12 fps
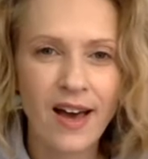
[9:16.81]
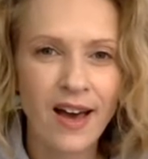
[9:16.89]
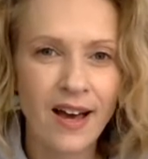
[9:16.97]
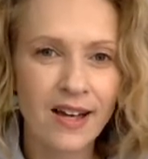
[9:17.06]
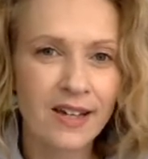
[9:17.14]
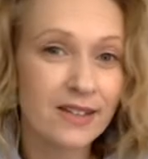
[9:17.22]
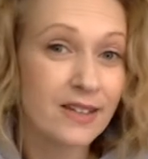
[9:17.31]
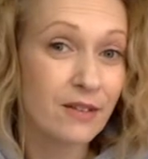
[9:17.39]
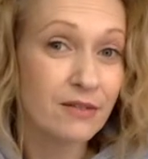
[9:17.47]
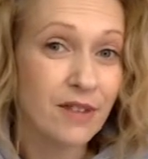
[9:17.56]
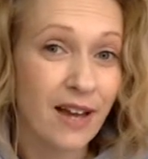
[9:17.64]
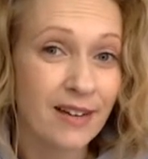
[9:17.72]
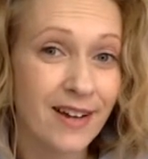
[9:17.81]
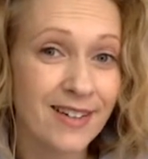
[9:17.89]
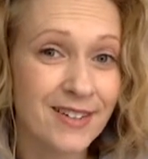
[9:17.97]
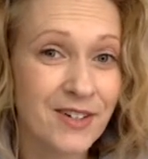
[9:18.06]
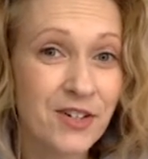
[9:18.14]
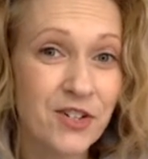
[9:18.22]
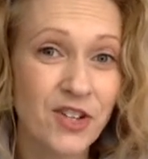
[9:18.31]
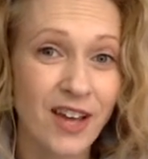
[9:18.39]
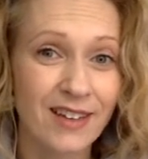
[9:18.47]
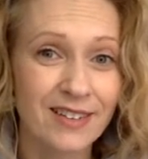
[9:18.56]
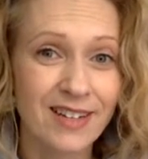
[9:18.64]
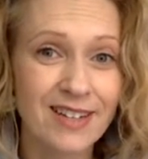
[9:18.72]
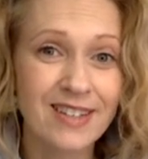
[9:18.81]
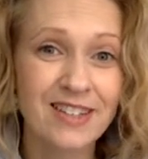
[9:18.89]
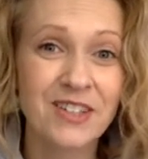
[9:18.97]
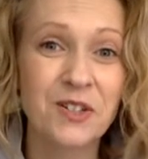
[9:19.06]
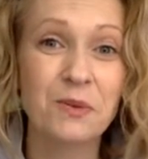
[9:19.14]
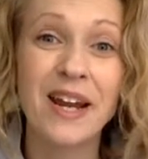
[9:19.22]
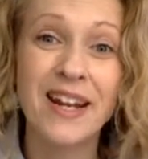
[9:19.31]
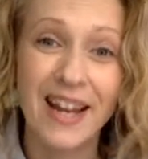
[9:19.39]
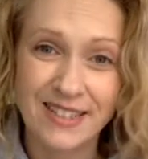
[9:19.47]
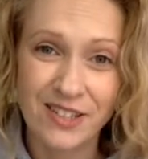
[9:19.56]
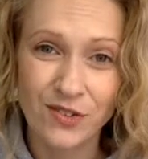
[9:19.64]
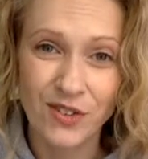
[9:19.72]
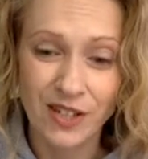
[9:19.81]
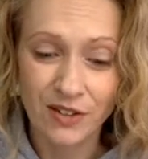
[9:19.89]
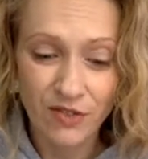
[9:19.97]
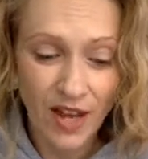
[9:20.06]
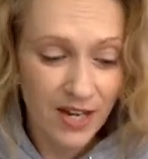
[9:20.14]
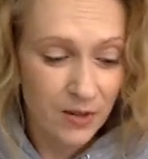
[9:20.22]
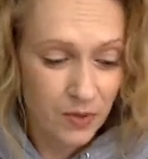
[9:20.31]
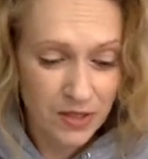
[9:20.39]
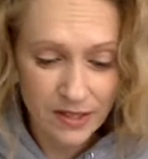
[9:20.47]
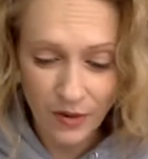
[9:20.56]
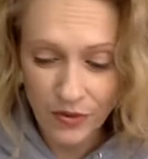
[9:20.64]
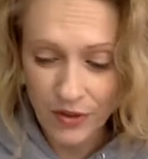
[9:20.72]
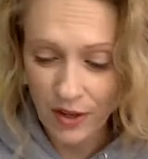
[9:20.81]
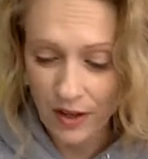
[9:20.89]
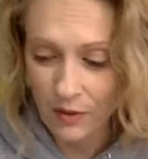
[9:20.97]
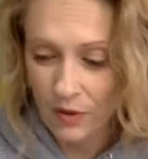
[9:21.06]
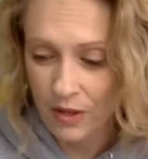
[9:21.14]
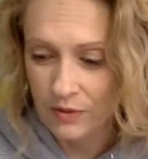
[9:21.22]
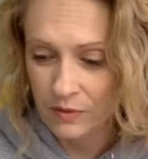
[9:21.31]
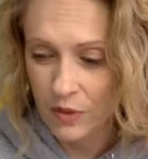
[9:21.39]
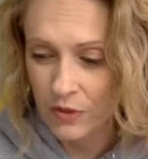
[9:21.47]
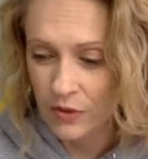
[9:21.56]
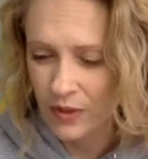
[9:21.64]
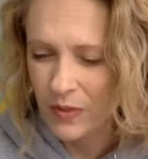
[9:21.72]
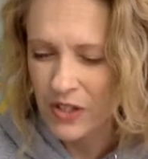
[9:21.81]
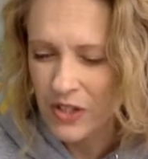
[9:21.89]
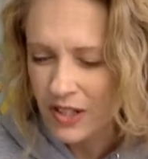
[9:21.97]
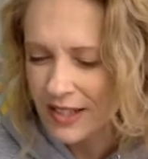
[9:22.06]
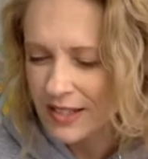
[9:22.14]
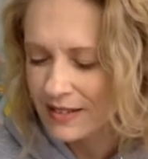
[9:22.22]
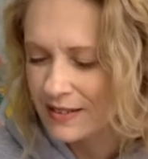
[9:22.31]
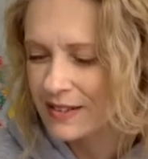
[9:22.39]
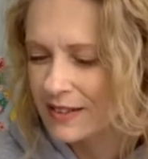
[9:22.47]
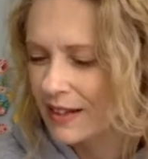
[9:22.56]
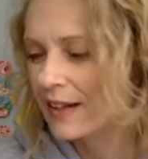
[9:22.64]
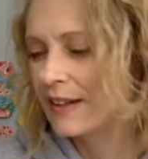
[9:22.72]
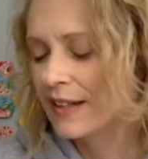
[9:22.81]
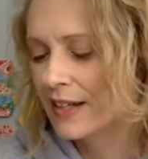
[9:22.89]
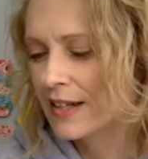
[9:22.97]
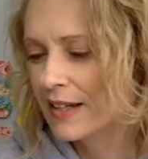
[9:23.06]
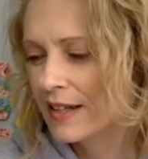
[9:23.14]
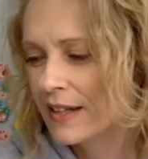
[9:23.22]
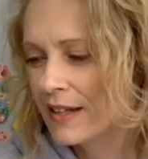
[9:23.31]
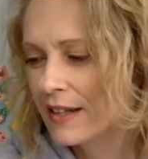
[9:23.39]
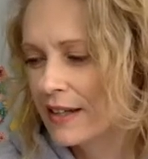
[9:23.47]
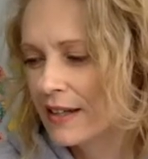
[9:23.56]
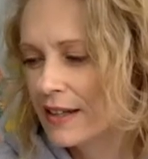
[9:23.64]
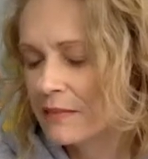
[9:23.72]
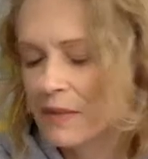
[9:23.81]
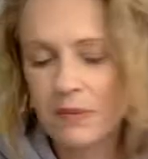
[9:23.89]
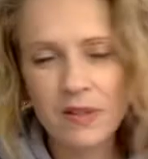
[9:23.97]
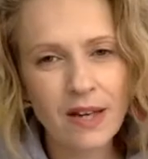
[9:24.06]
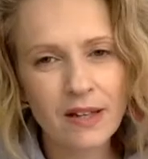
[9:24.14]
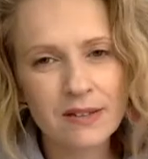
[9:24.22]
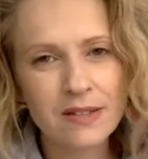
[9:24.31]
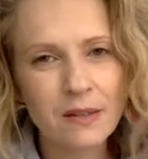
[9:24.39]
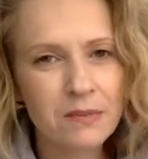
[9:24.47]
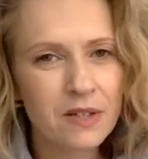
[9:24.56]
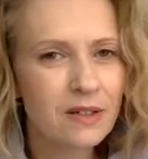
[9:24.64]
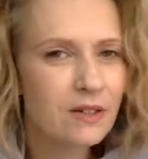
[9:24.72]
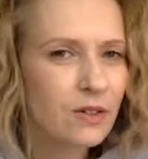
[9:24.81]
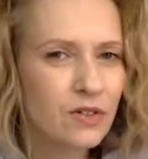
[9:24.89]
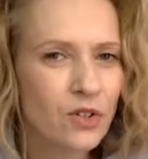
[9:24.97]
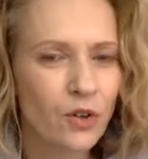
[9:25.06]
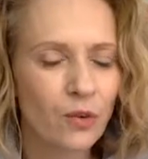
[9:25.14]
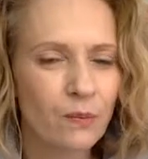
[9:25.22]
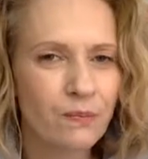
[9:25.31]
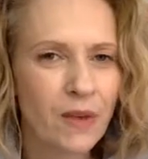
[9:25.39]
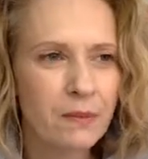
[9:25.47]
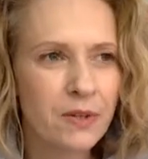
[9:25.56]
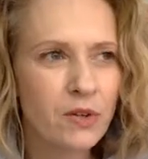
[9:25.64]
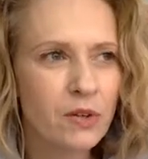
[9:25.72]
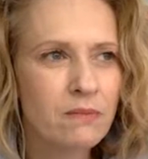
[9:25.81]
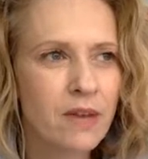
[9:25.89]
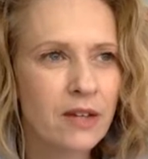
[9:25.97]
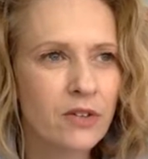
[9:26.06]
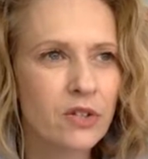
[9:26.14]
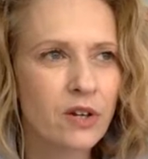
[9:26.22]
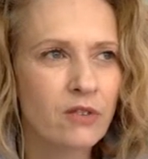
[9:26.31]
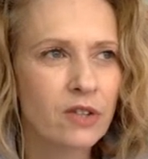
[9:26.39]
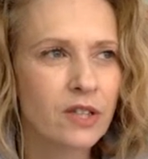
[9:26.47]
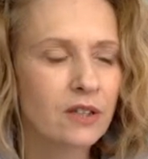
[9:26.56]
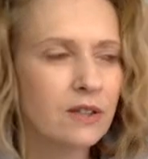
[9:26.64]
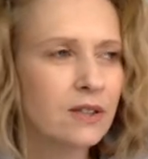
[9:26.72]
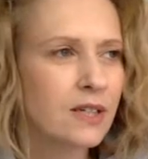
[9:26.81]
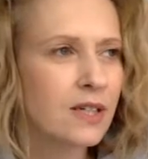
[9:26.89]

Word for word: I love that. I encourage that. I think that's a great activity. If anyone is out there and wondering, what should I do today? Maybe that's something you can do. Maybe you can make yourself a little